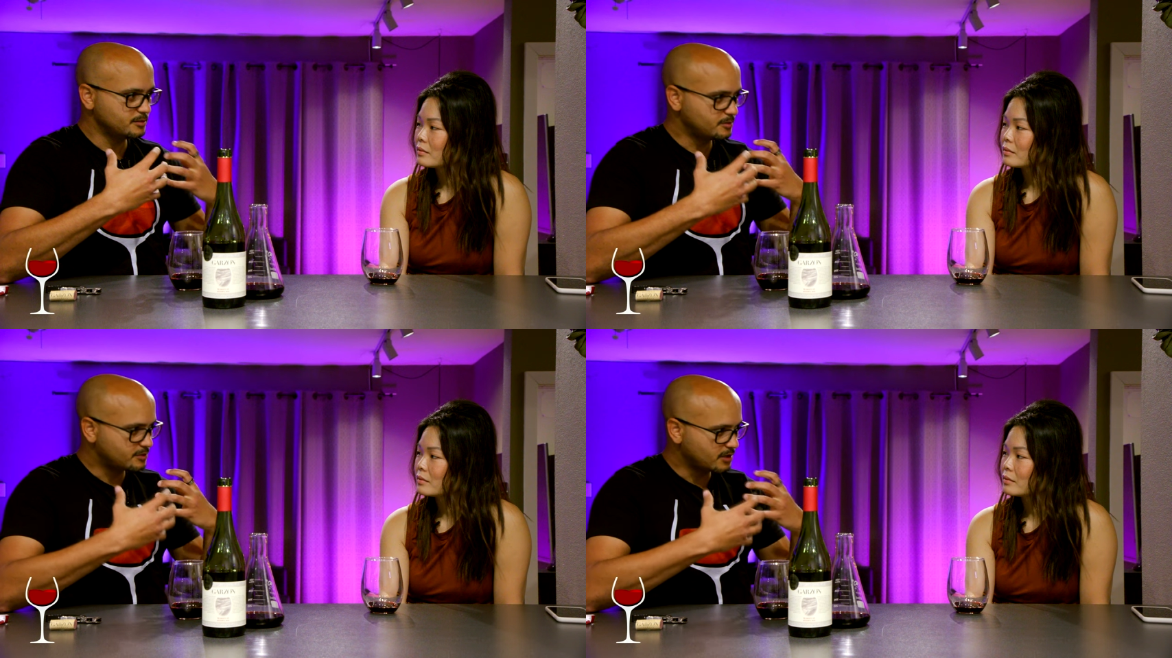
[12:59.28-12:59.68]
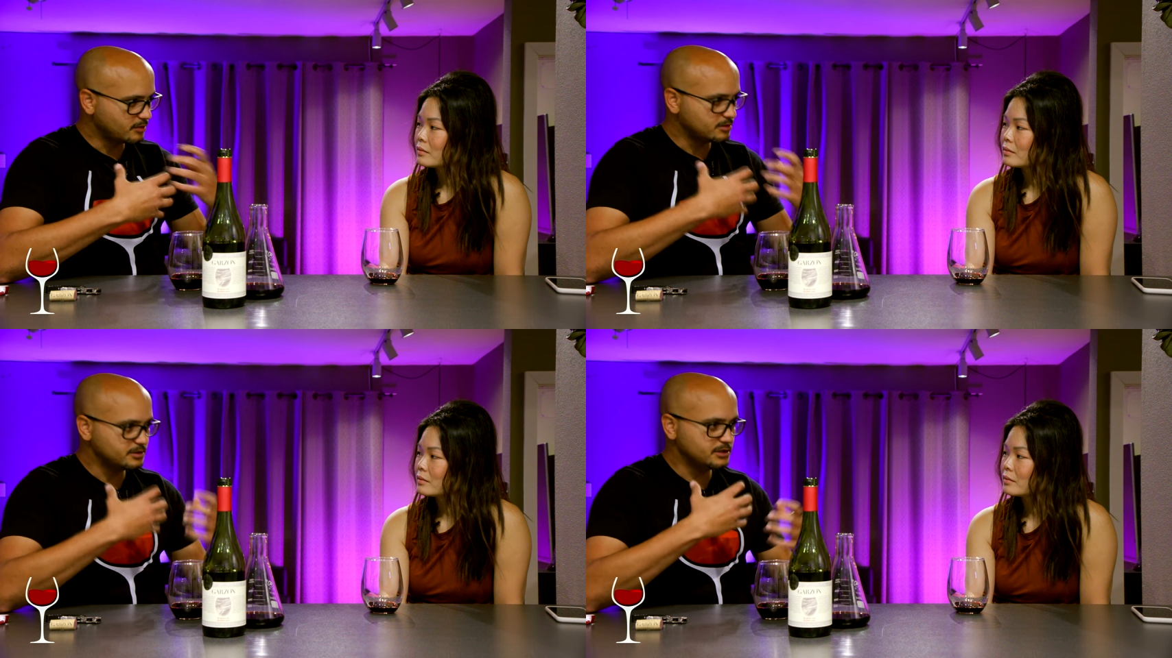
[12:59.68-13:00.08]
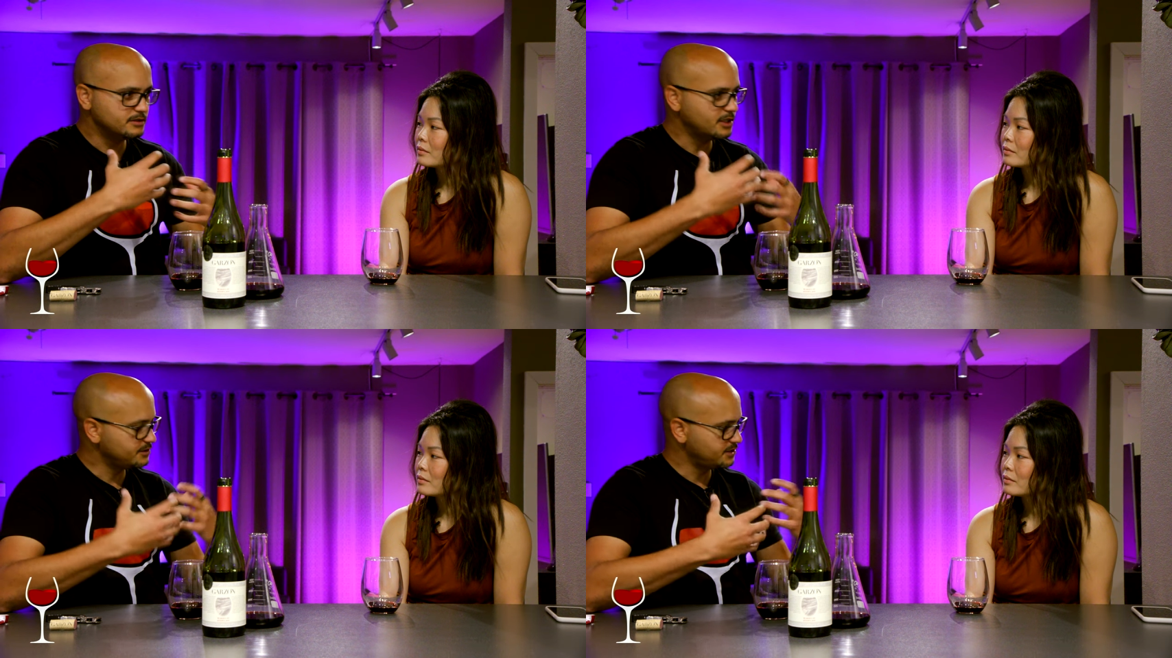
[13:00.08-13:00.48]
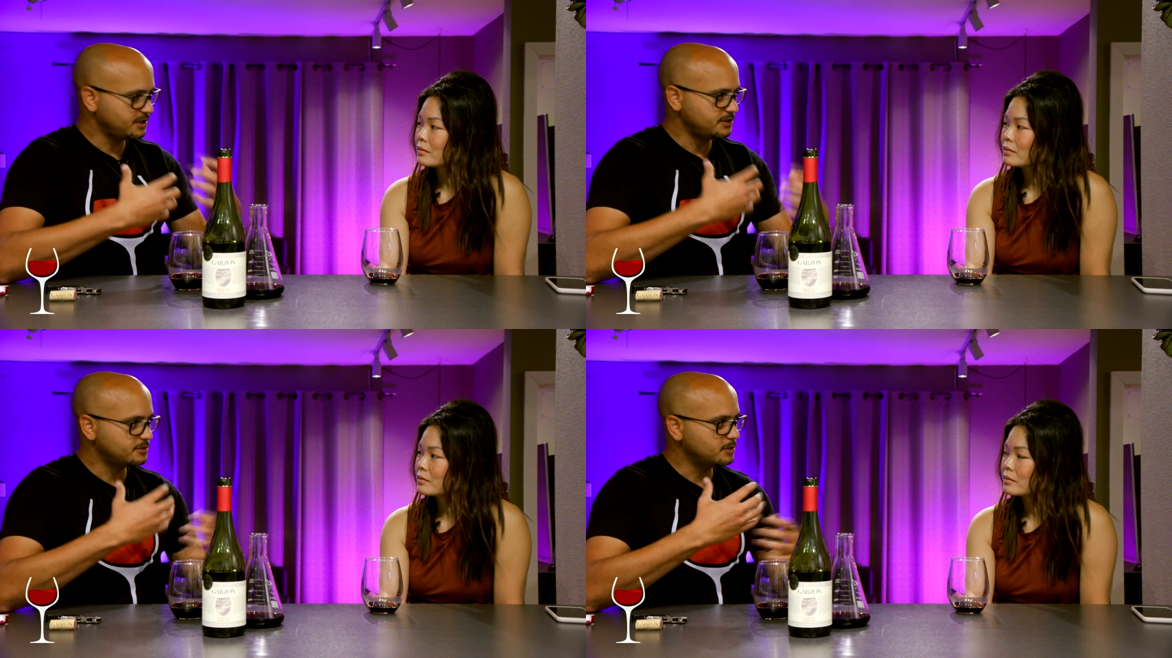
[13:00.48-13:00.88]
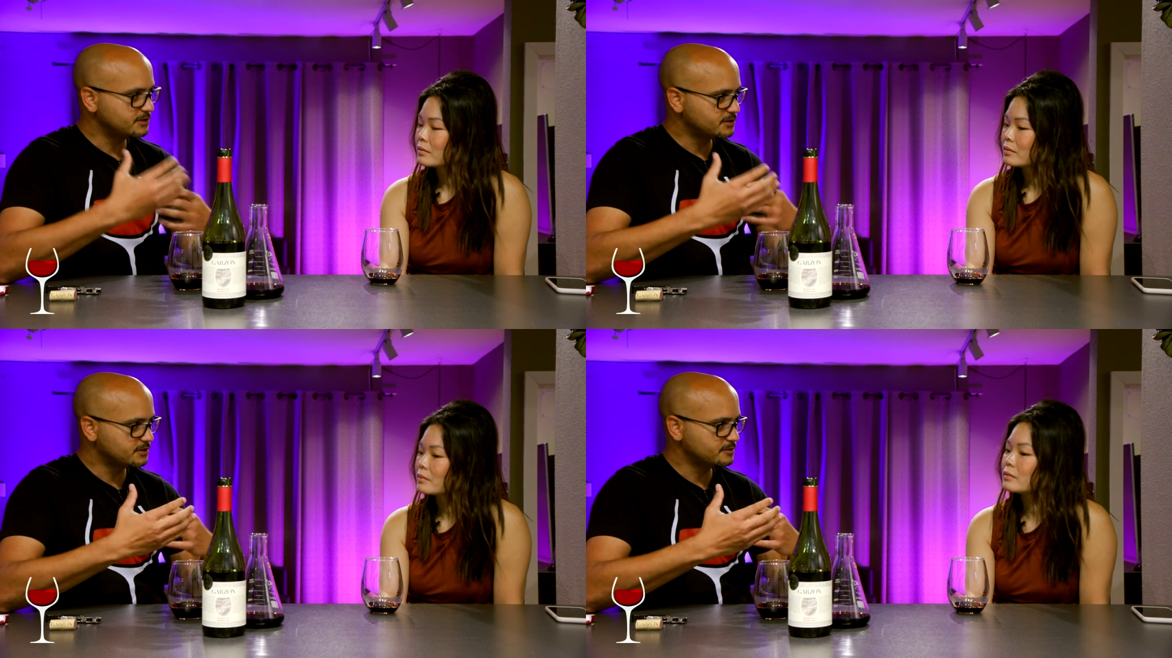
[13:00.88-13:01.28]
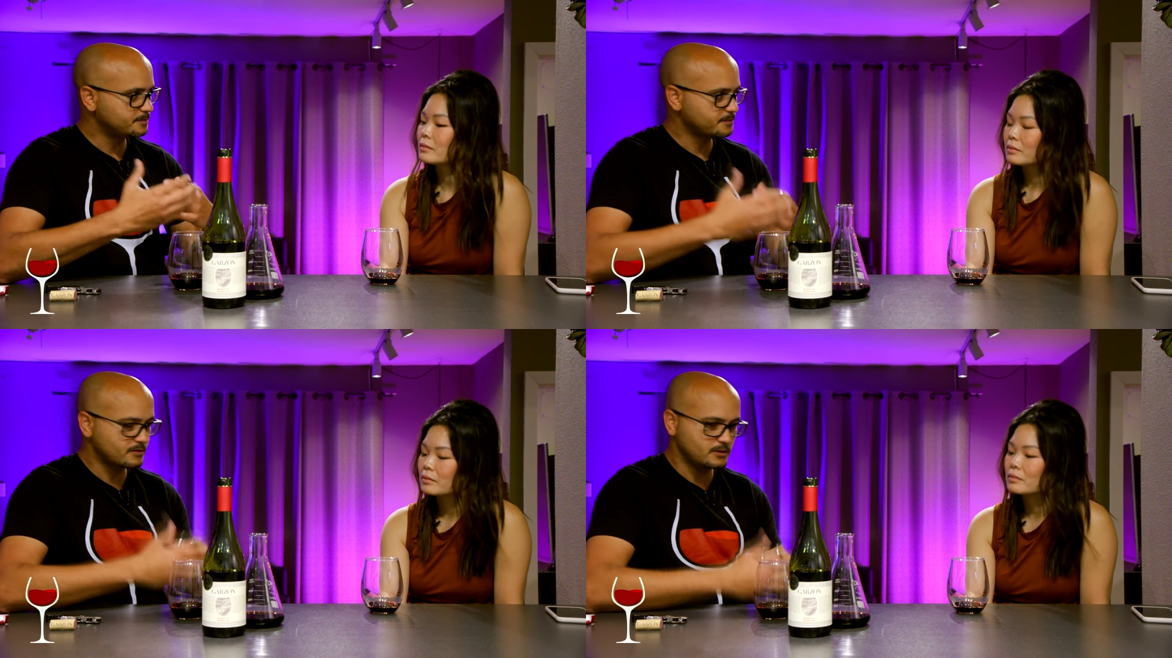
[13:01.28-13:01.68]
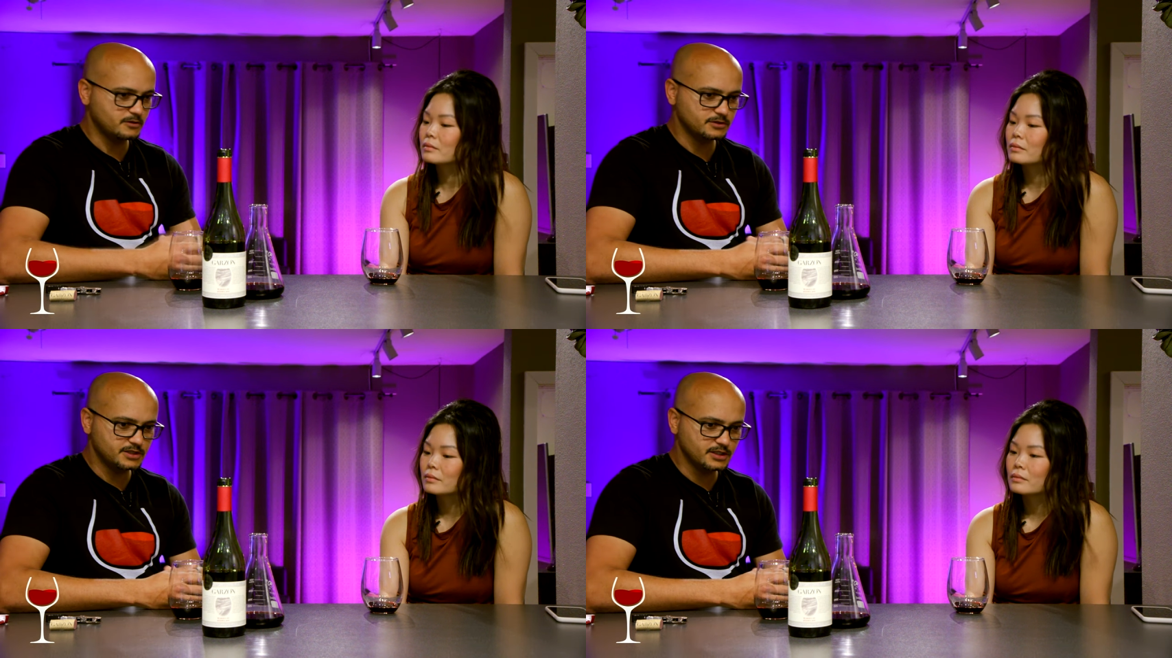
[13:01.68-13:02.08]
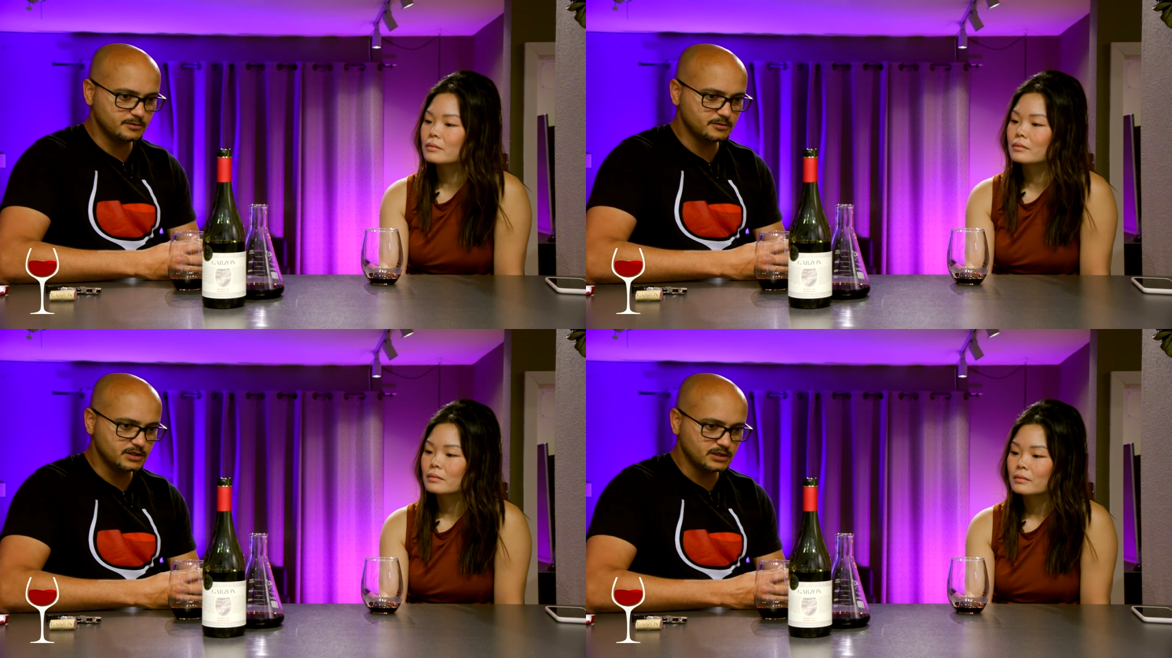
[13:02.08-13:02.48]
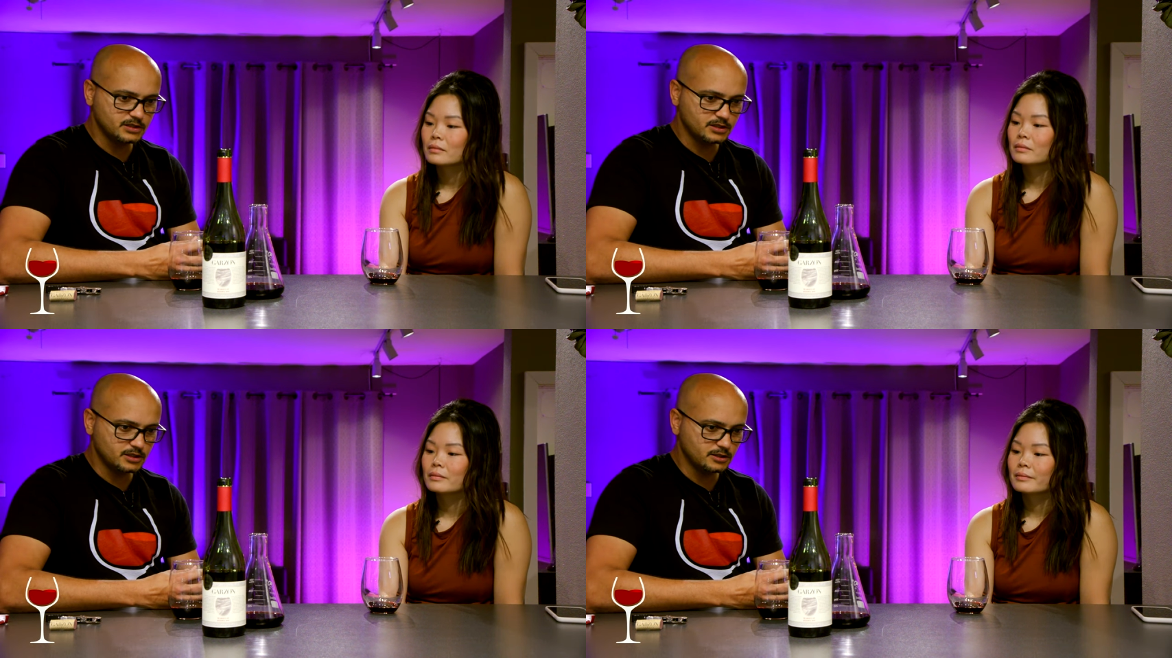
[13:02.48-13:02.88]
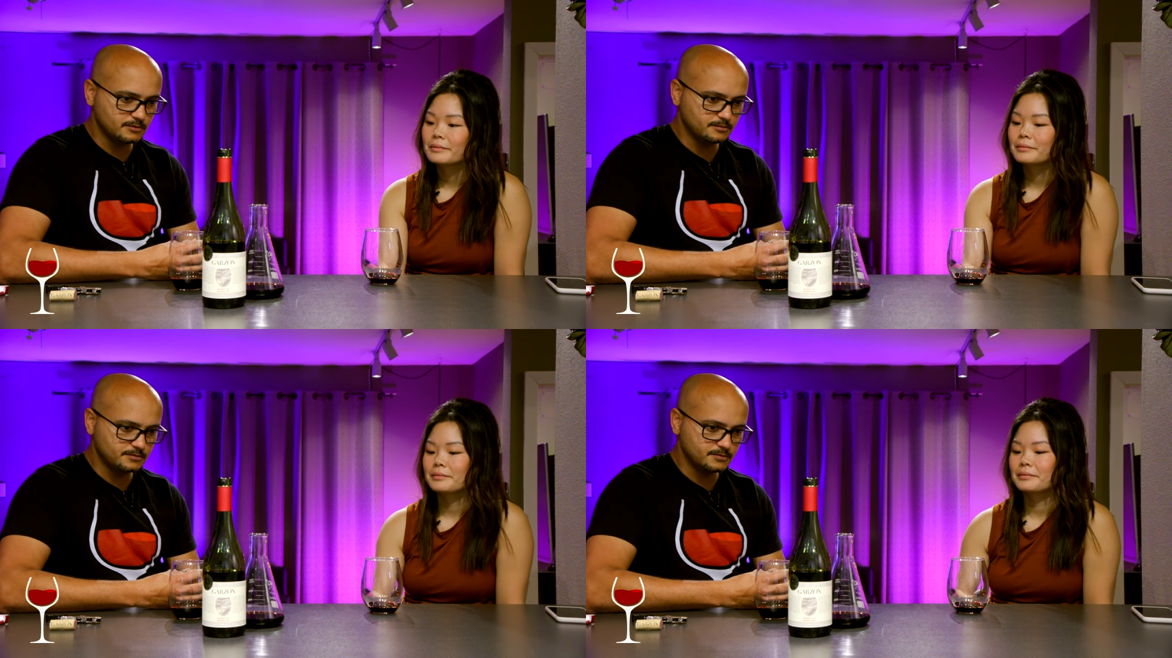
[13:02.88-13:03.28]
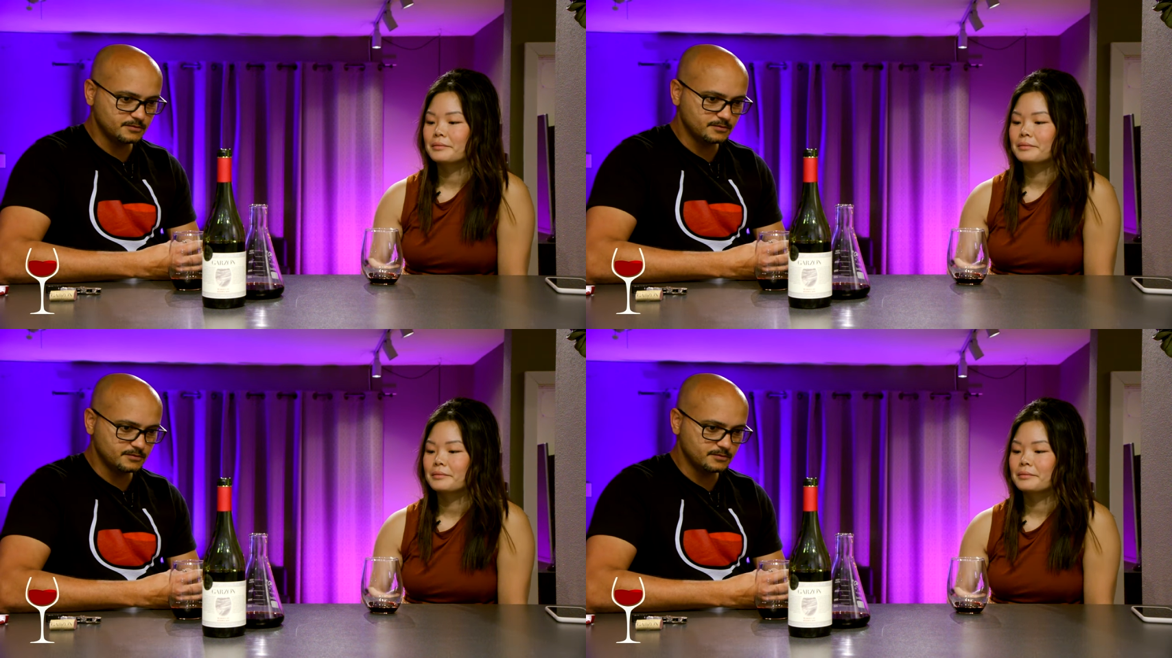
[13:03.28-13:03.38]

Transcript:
Speaker 1: to probably not change much over time. Um,